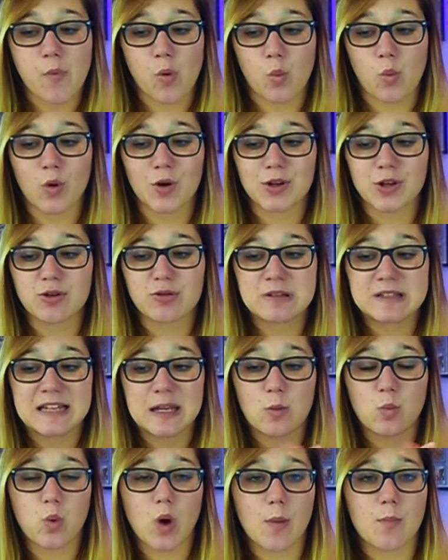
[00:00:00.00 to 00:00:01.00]
but what you
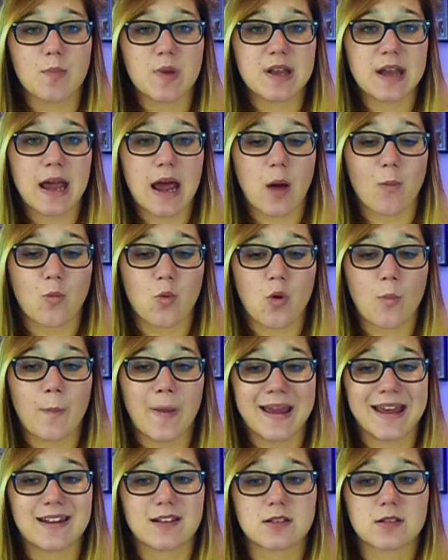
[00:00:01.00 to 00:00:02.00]
see one minute and
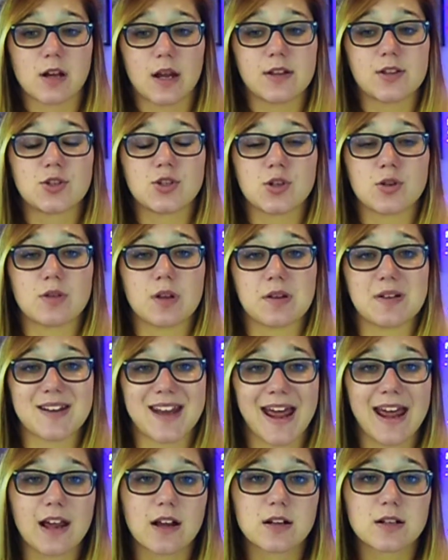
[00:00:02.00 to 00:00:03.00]
what my insides do the
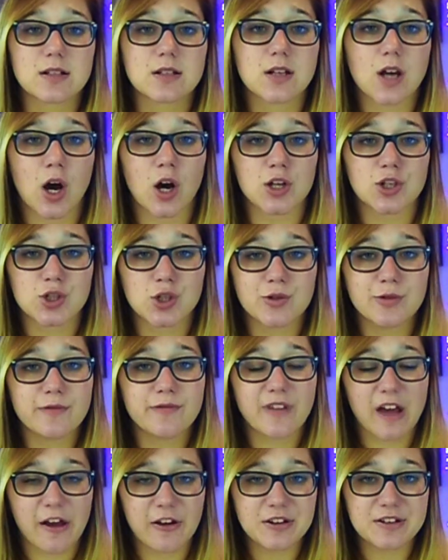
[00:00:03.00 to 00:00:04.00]
next are
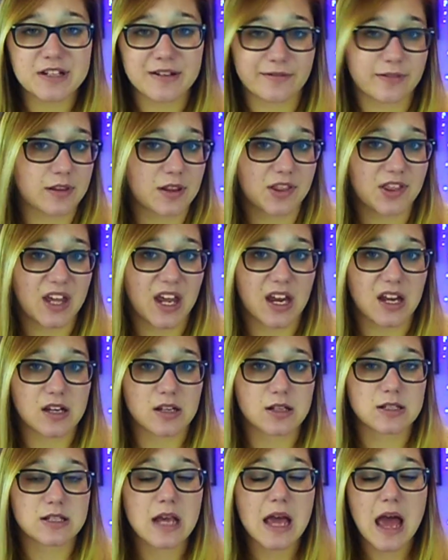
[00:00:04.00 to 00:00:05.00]
two very different
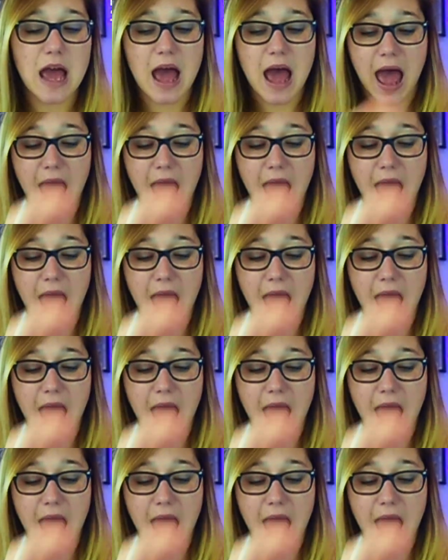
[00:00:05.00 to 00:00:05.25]
things.